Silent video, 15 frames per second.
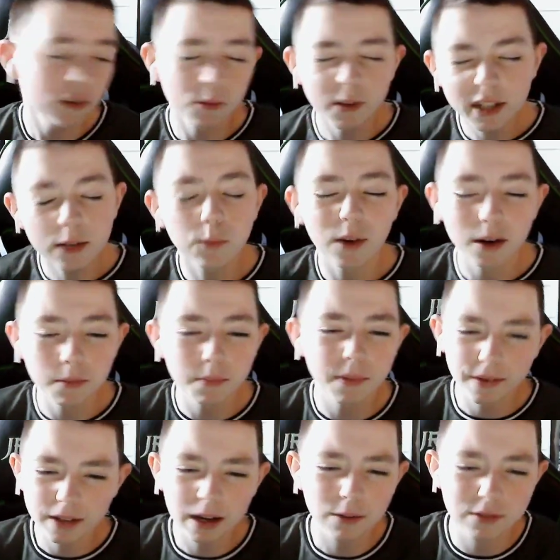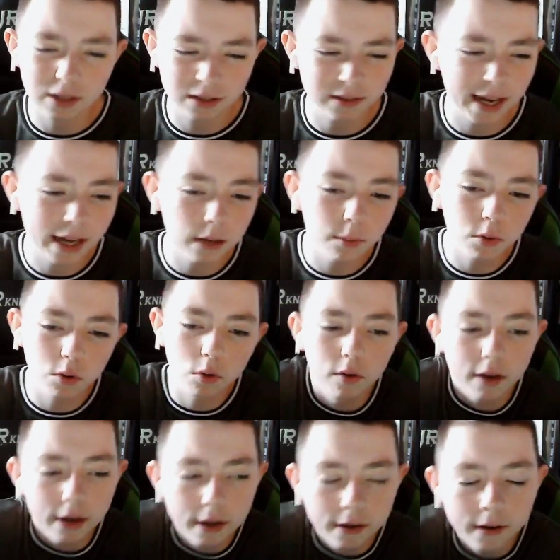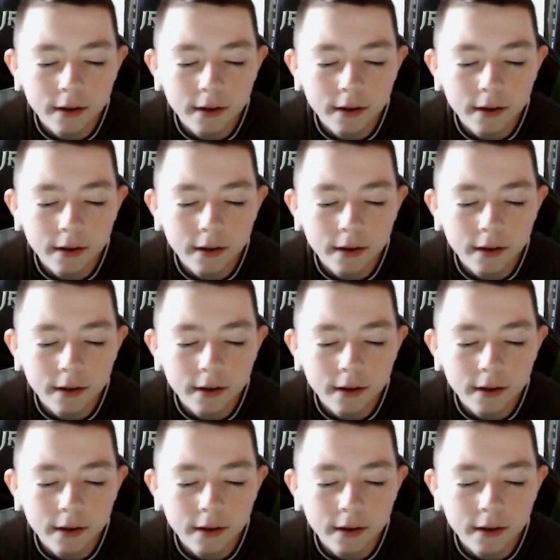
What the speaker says: we did win, but that was a terrible goal. And